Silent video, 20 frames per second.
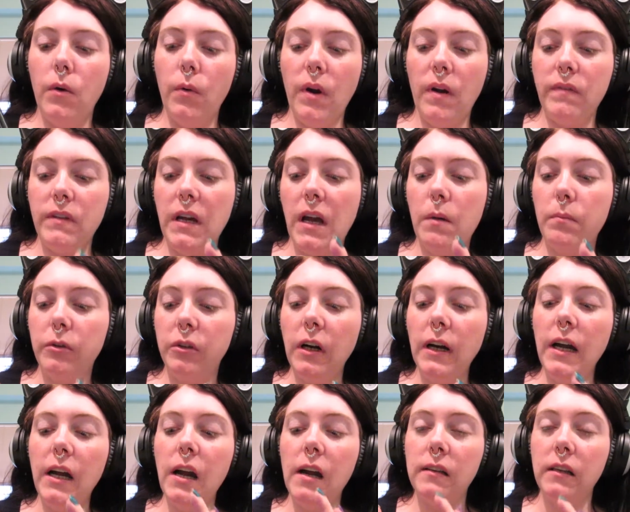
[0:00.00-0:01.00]
We have to hit
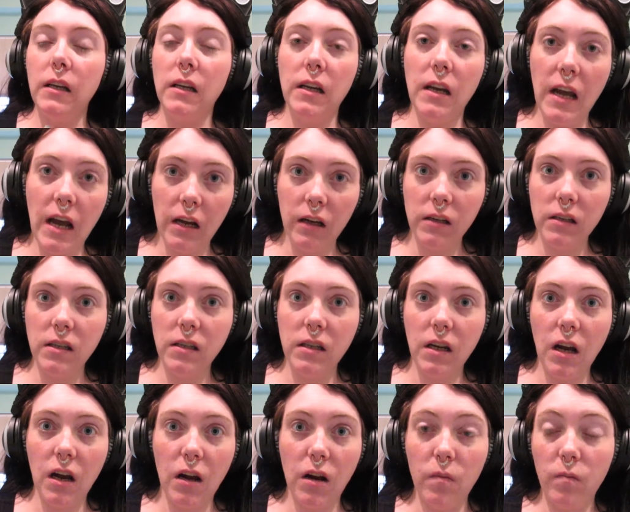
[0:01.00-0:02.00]
play and then
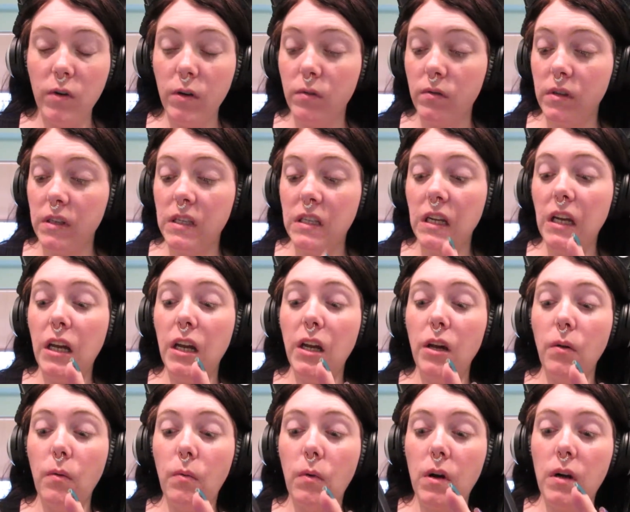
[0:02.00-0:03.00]
next, and we will
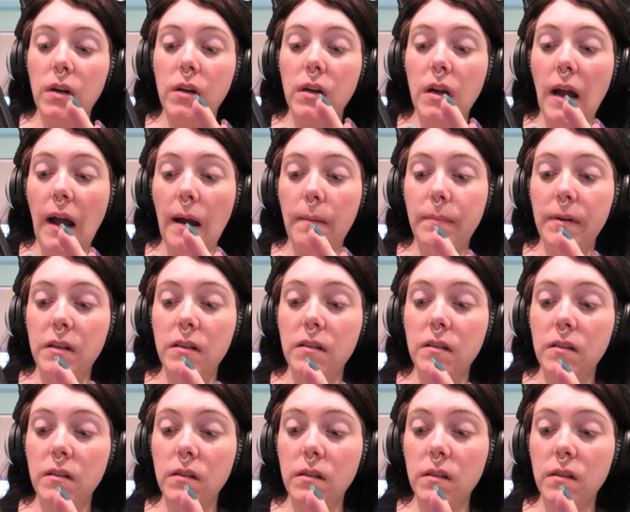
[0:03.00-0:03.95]
see what happens.